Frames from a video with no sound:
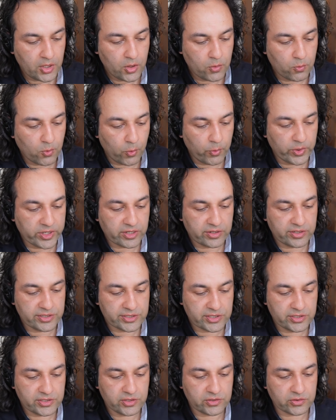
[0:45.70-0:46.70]
What we're going
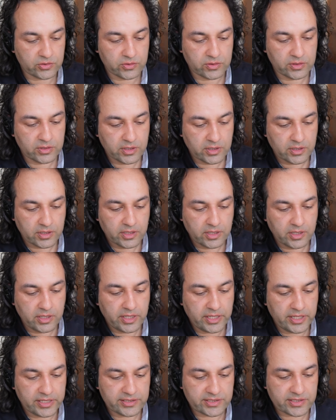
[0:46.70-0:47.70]
to do
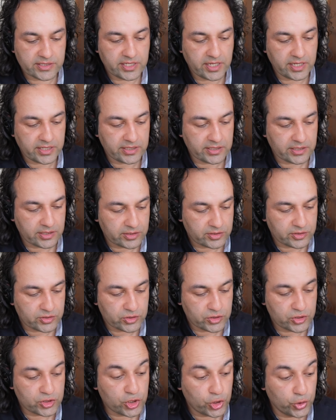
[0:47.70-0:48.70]
is take
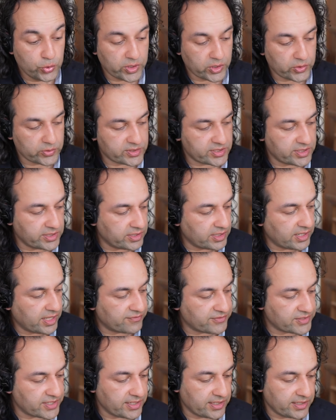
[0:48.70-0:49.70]
two notes in the
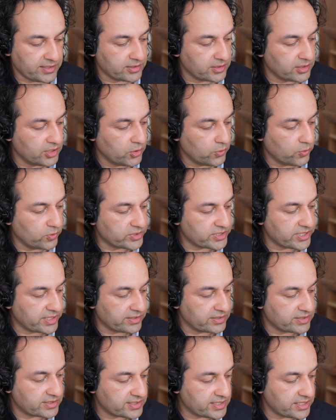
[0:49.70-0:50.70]
left hand, we'll take
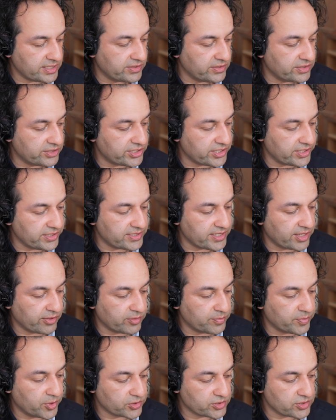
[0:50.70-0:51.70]
the C and the G down
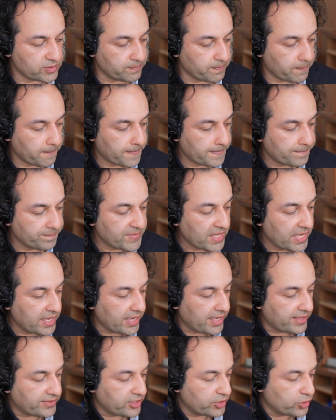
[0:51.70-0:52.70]
the bottom,
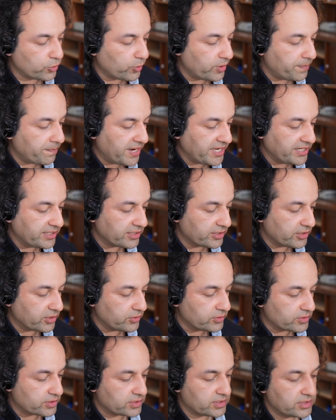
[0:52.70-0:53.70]
and then the remaining
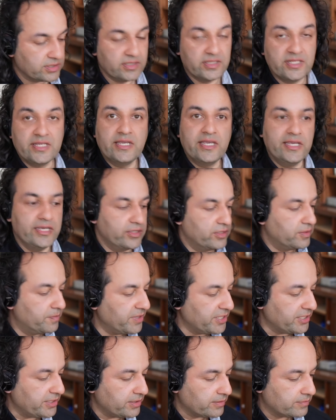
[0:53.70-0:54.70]
notes, the E and the
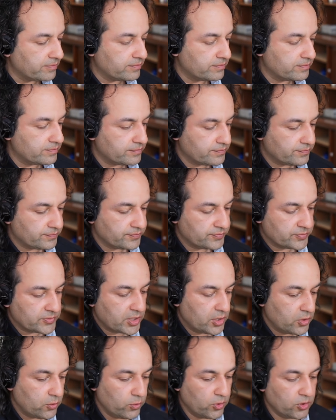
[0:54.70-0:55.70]
B,
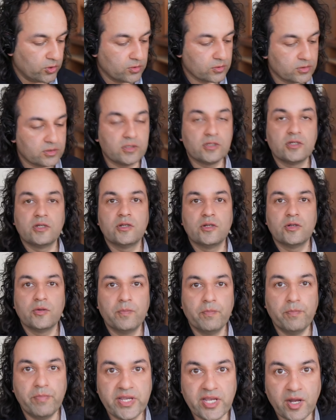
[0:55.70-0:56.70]
will
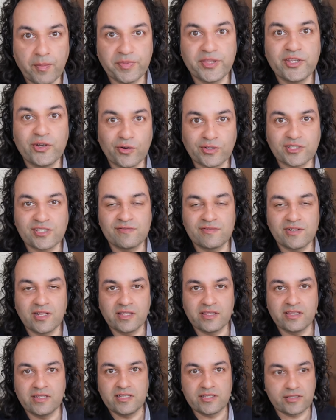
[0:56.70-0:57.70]
be up the octave
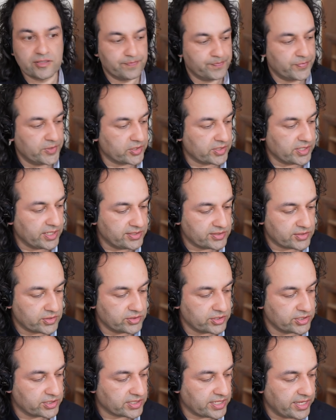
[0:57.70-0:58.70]
like this. Okay, so
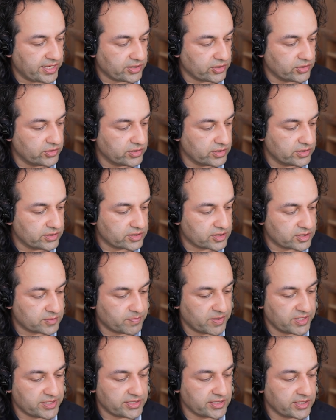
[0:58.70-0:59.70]
just get good at
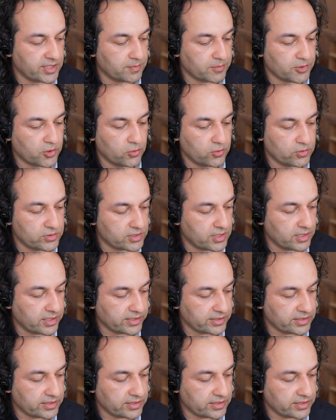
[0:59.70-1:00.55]
splitting up chords like